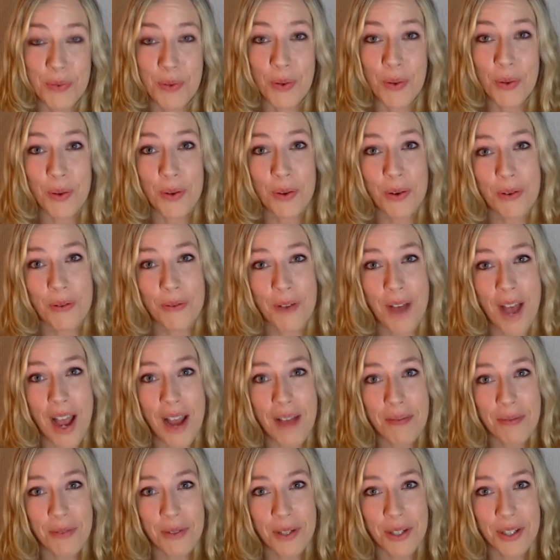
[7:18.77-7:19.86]
four or
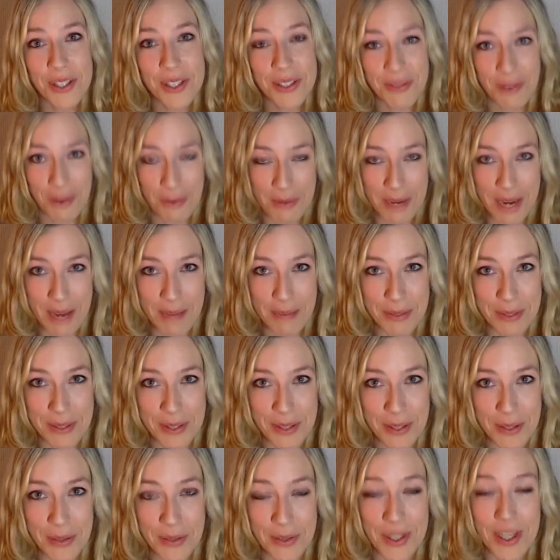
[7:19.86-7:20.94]
five words from an
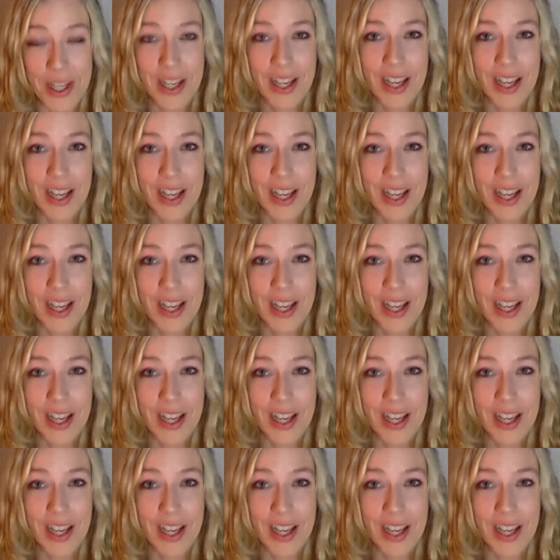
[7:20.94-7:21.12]
episode